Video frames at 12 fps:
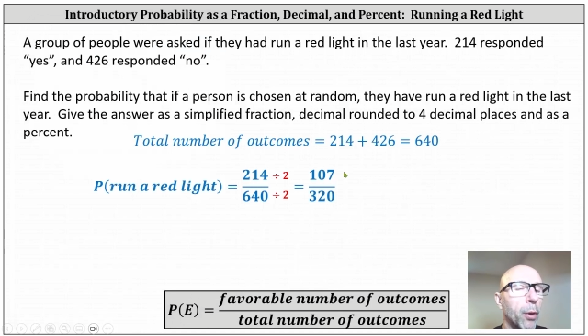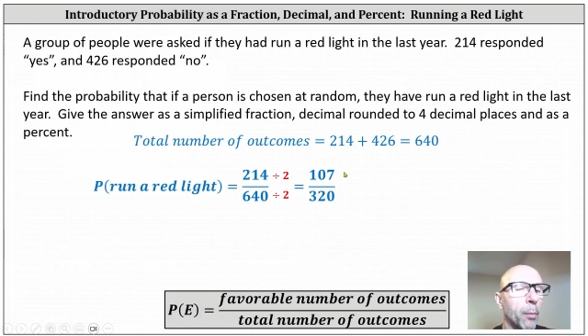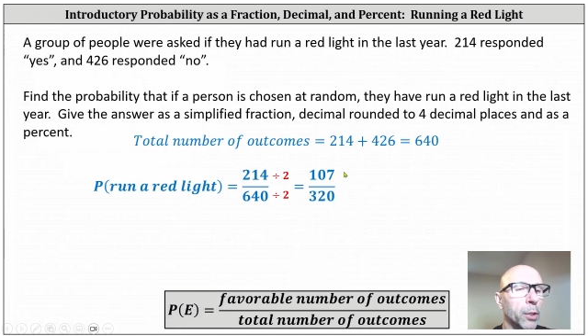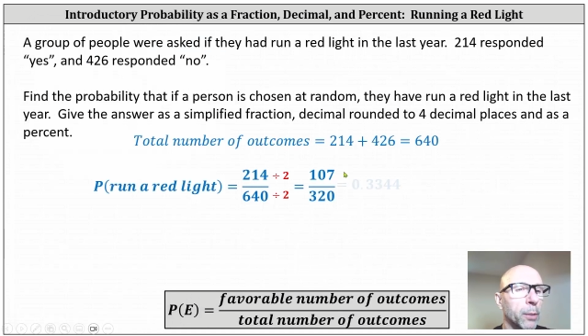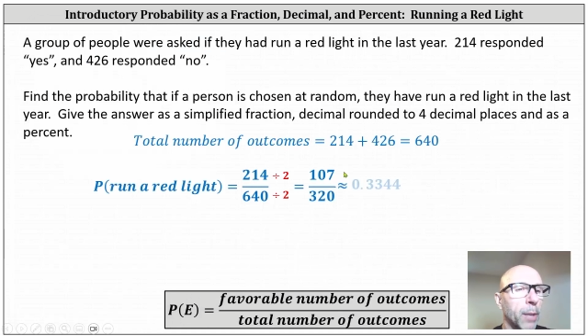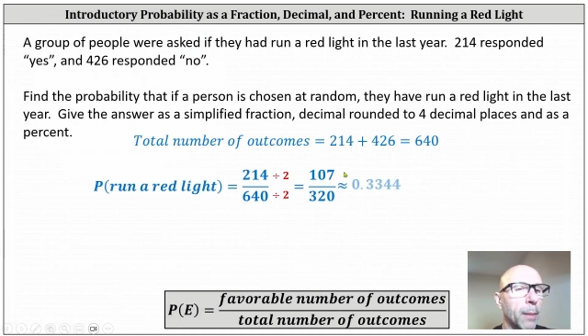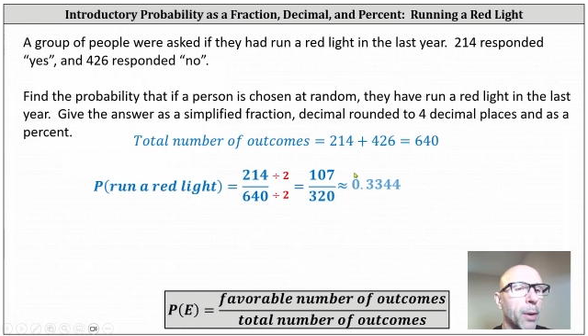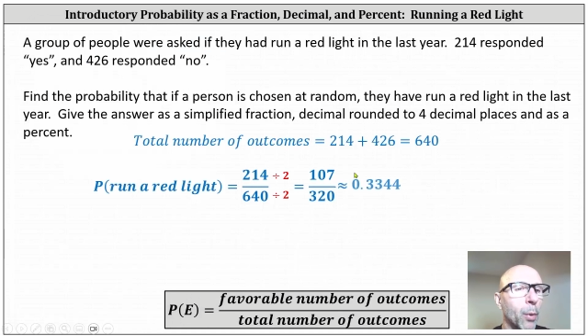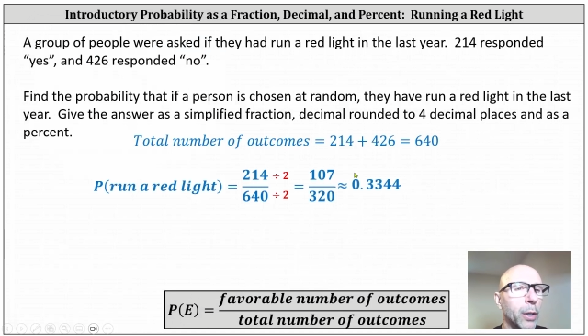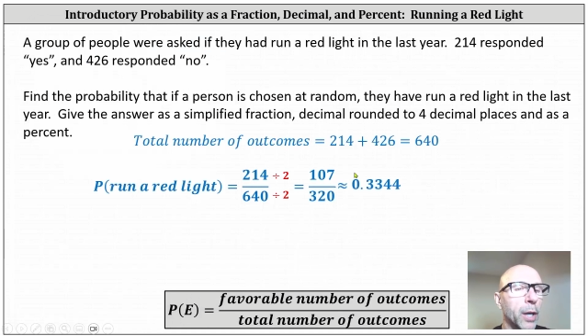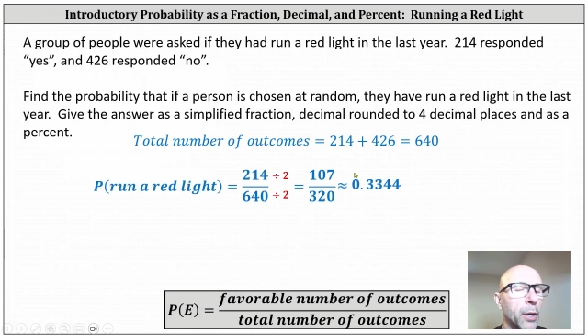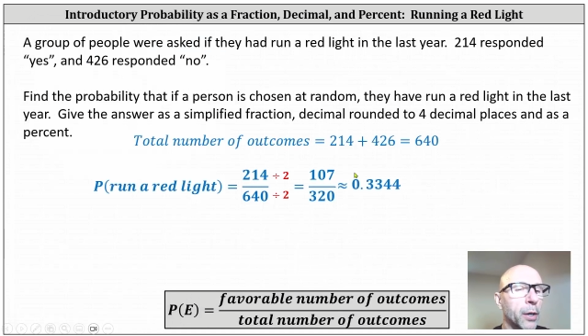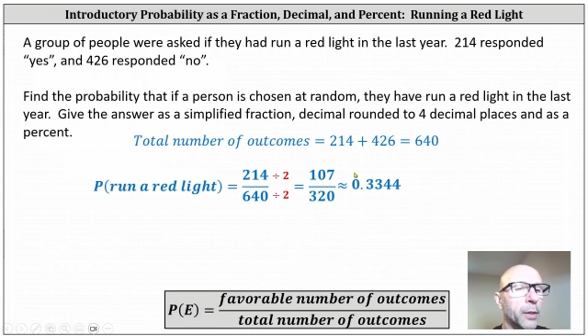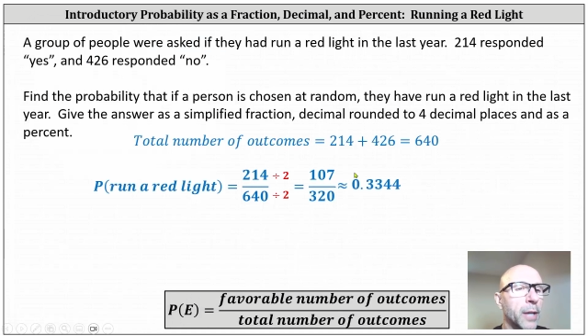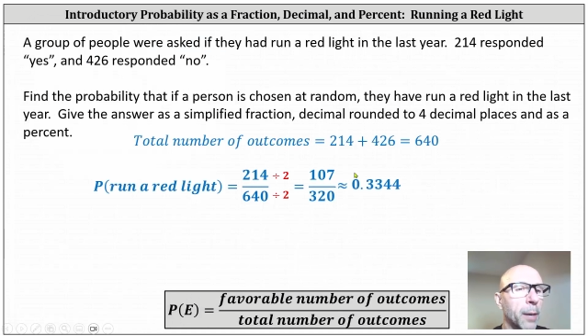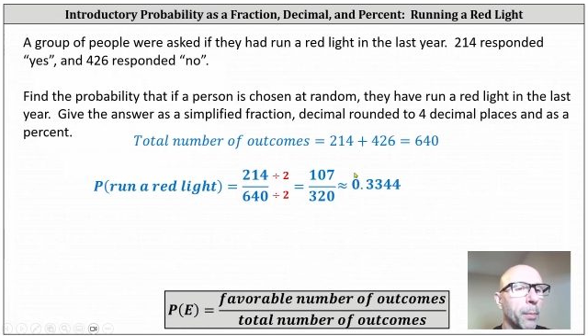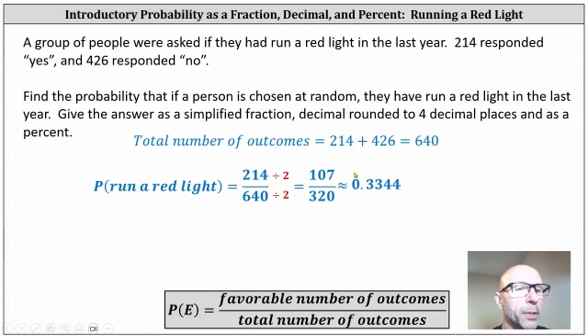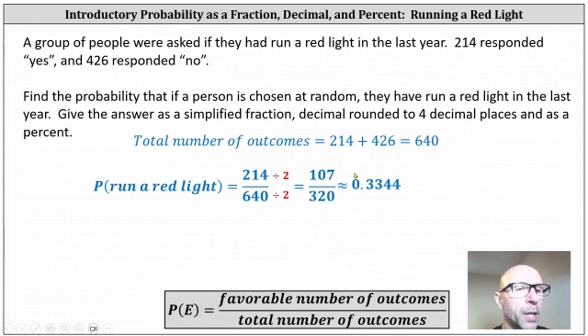we multiply by 100
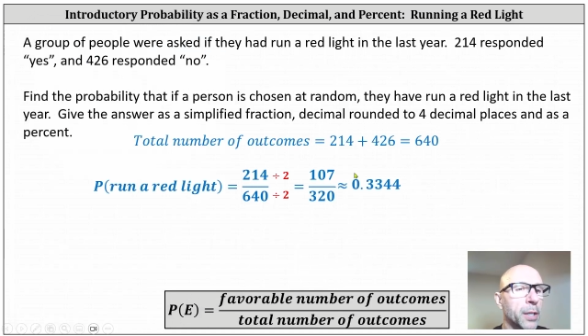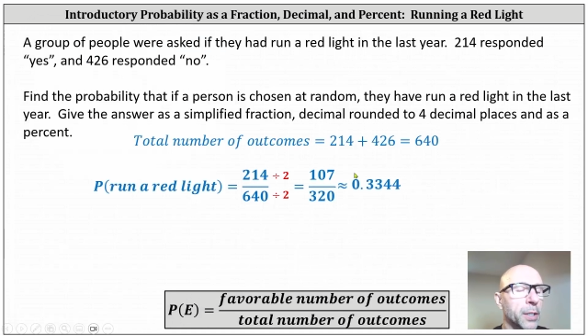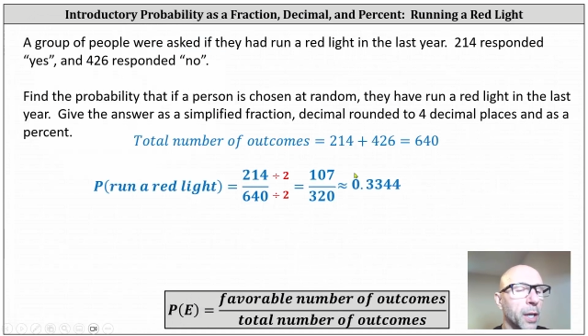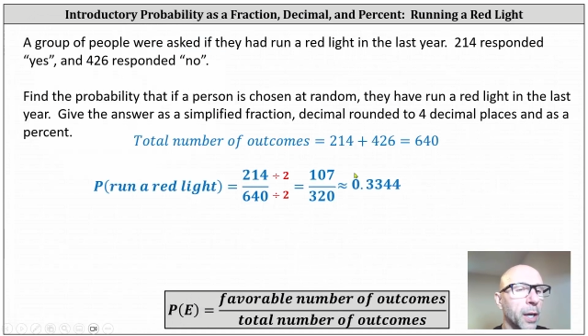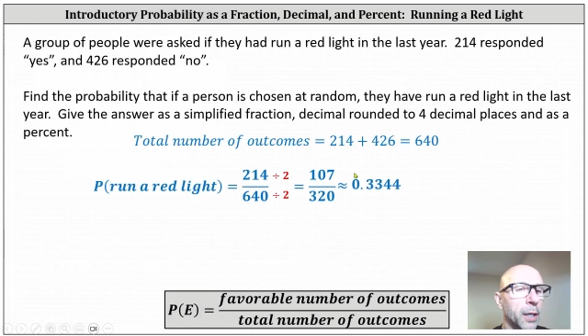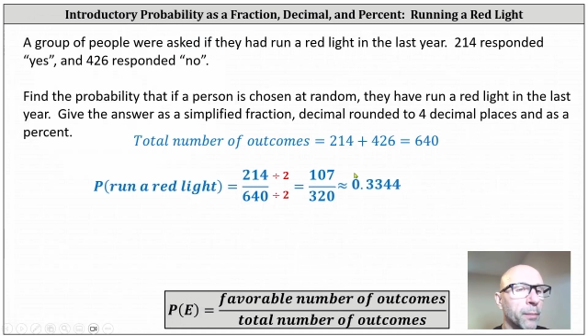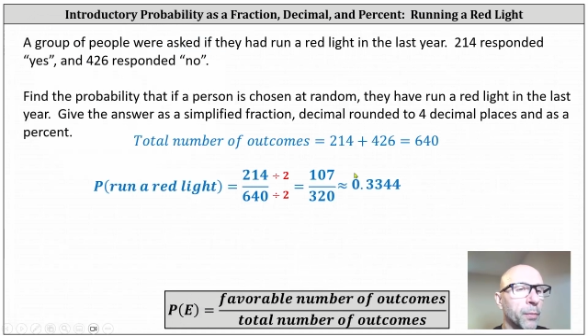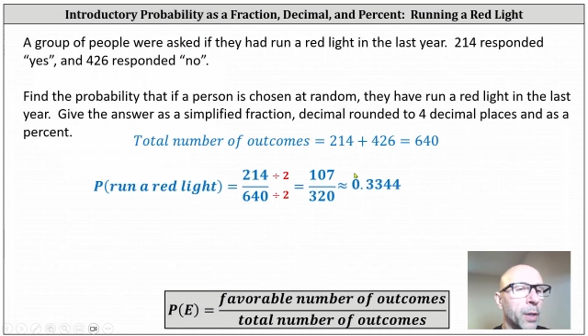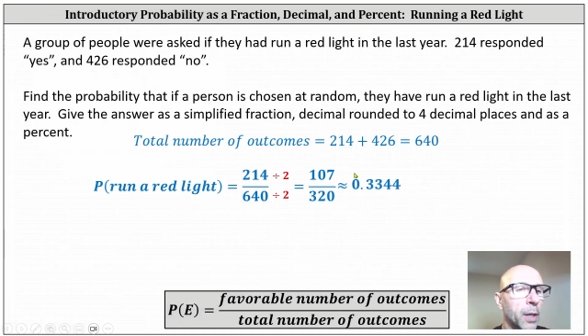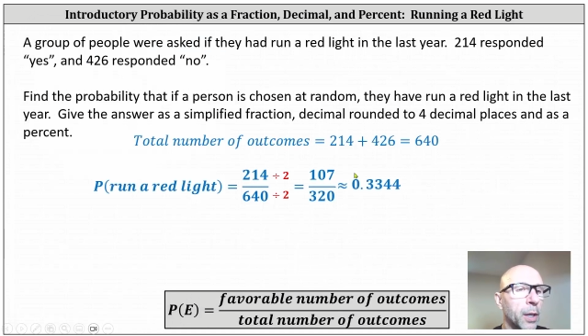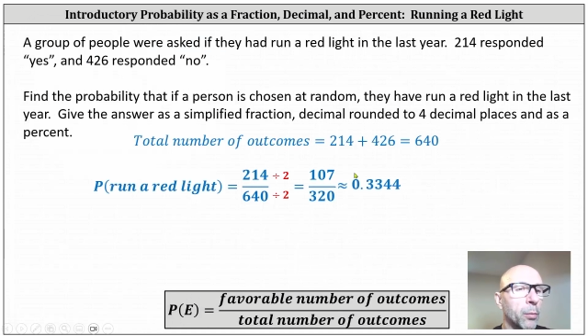and add a percent sign,